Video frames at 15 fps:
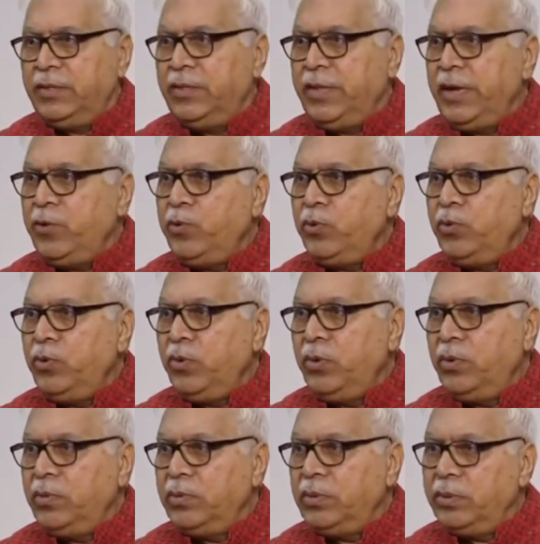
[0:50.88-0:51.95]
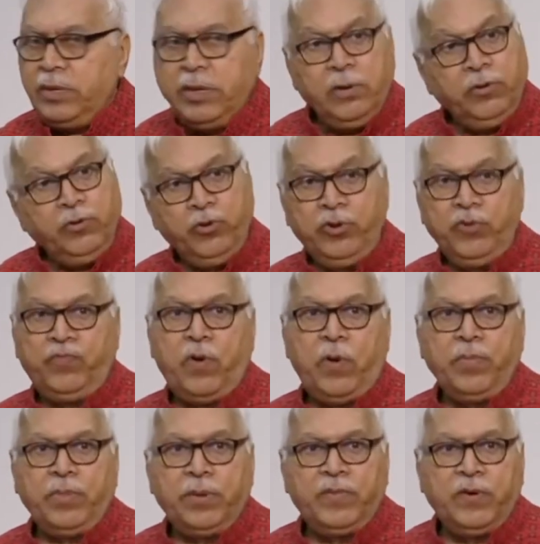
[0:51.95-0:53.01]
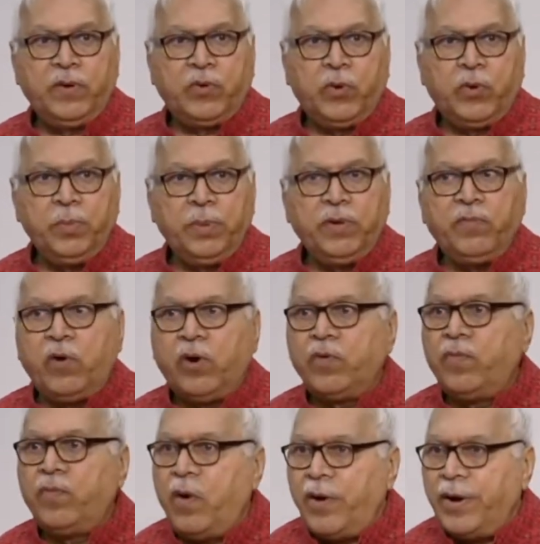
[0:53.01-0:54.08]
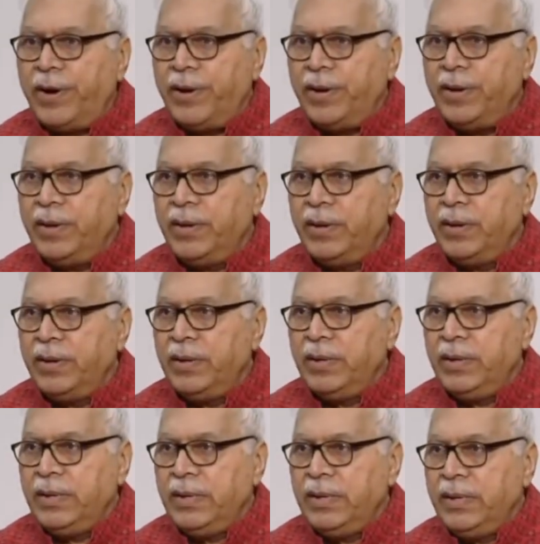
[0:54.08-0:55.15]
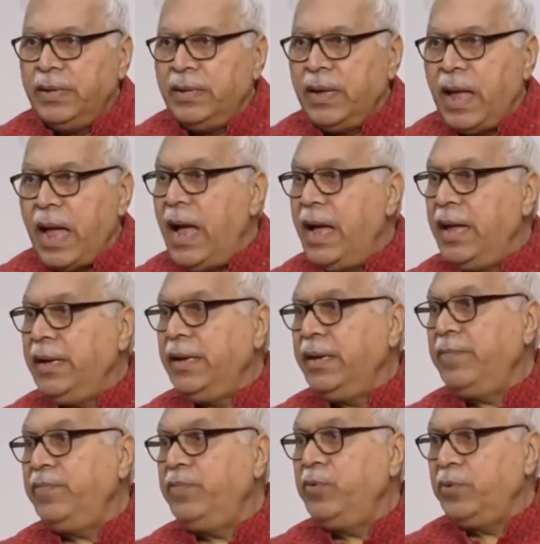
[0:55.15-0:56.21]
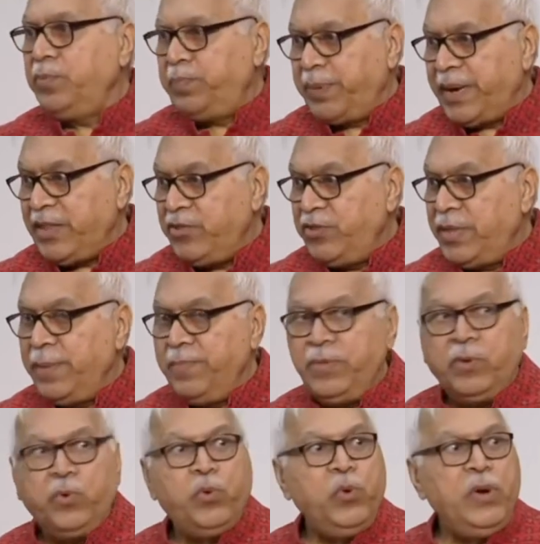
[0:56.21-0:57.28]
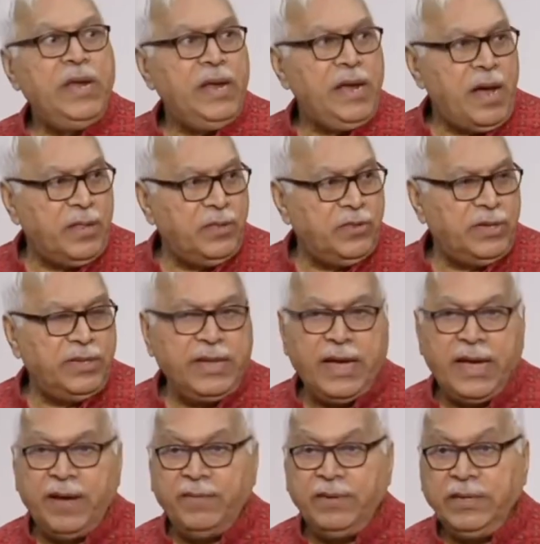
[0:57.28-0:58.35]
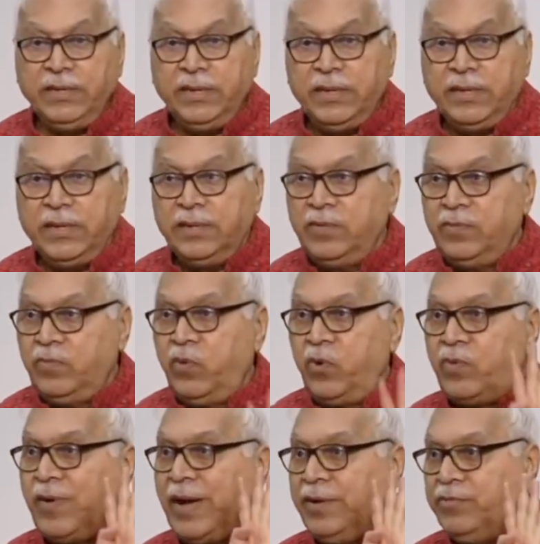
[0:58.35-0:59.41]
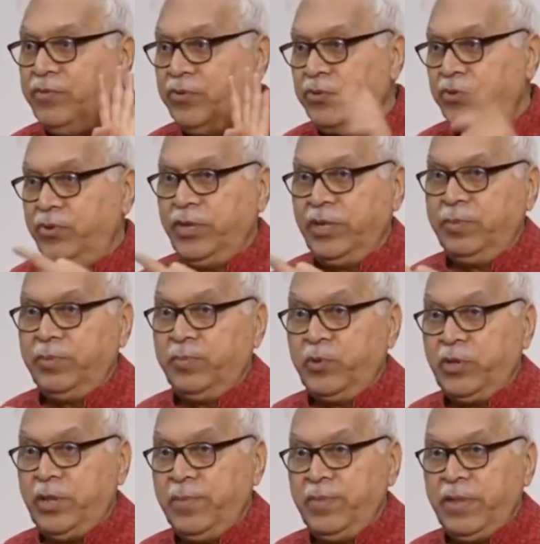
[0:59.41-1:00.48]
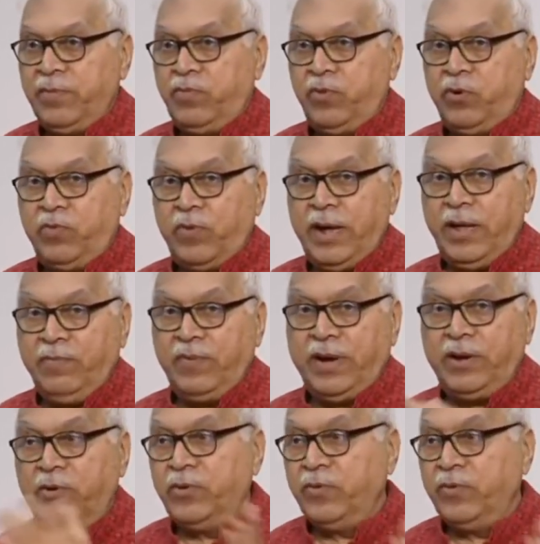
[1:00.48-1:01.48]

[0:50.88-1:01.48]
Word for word: they don't know, they know uniform civil code, but what for? And if you press them, the only answer they have is four wives. Muslims have four wives, but